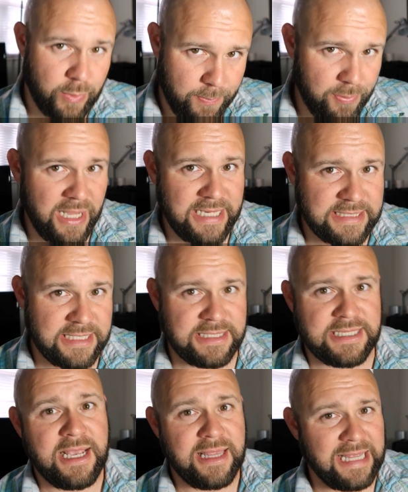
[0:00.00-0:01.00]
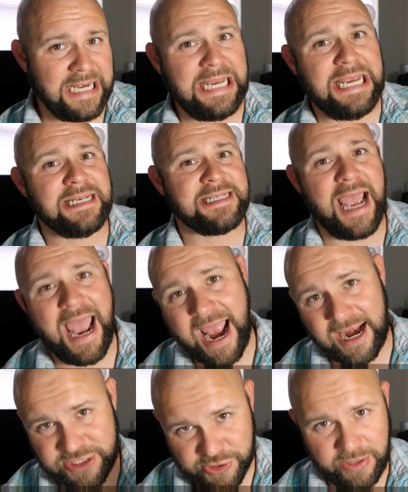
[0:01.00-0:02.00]
replaces the need to
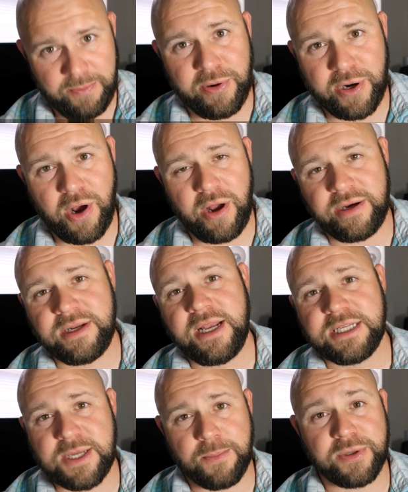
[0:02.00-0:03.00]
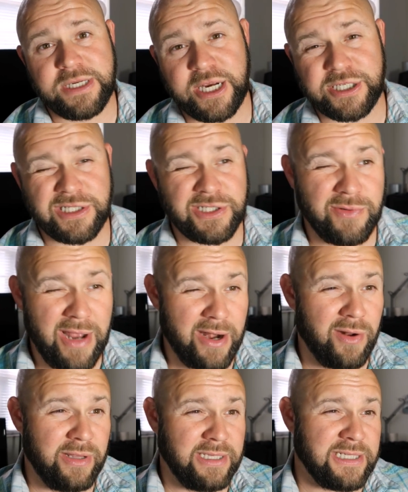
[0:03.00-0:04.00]
actually put on some protection. So
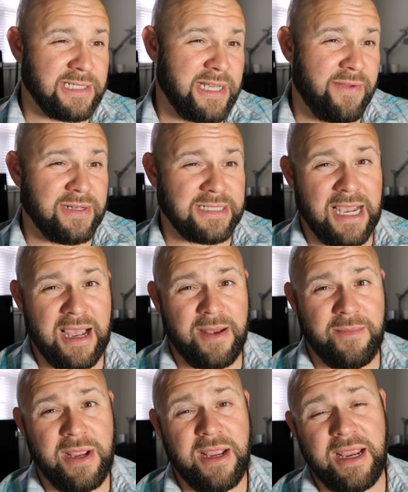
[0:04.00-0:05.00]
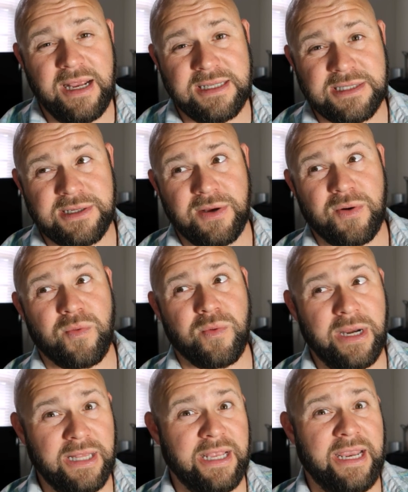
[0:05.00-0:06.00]
not only is it saving time, it's
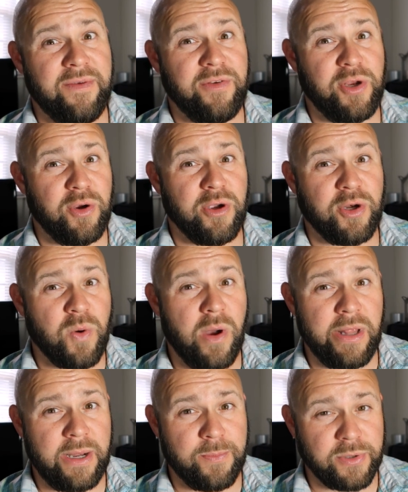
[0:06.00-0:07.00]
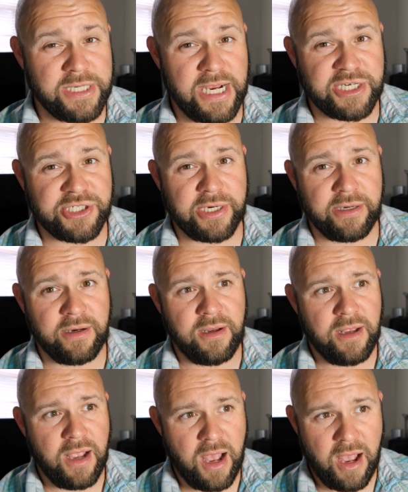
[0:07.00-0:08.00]
really giving you good quality protection
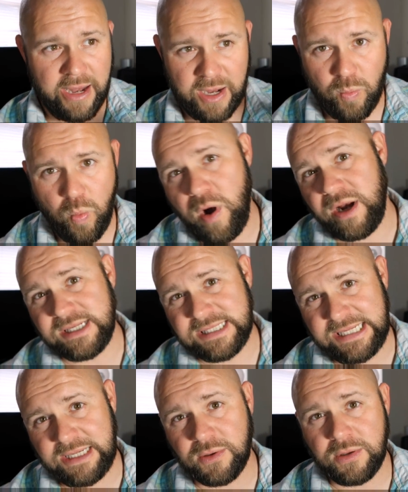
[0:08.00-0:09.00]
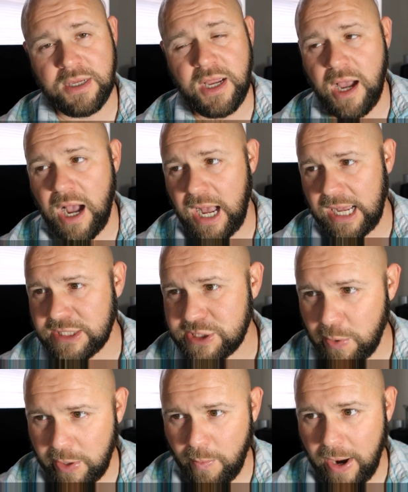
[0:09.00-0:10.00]
uh, in one deal. Uh,
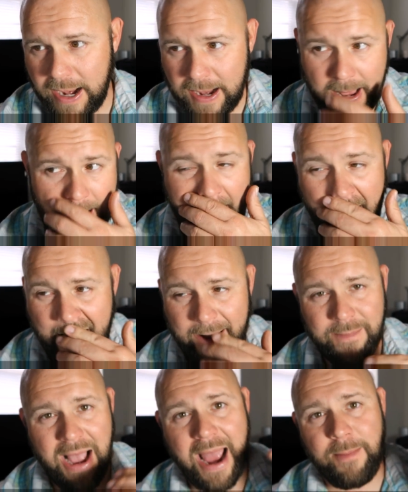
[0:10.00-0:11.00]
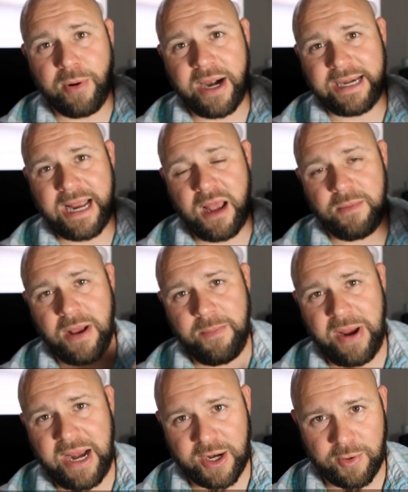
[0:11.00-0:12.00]
so anyway, um, I break down my
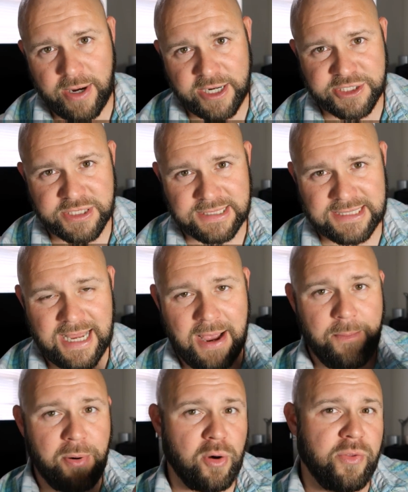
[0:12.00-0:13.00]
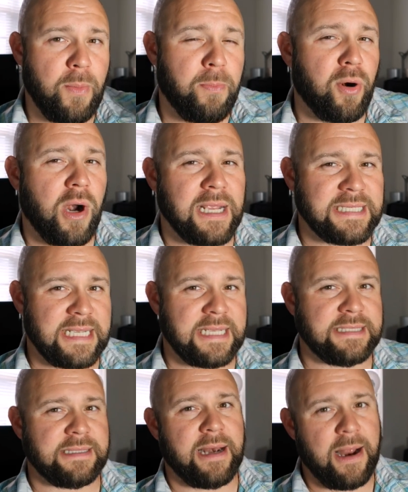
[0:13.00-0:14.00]
paint corrections per the
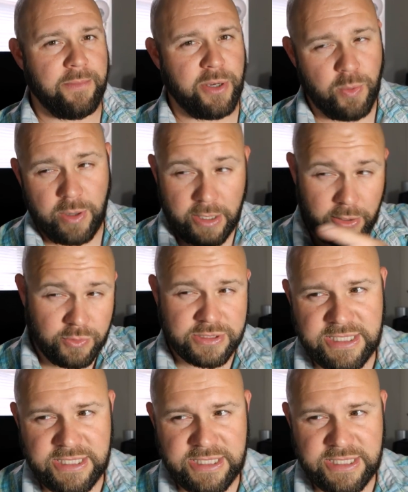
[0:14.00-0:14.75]
process that I'm doing, and you'll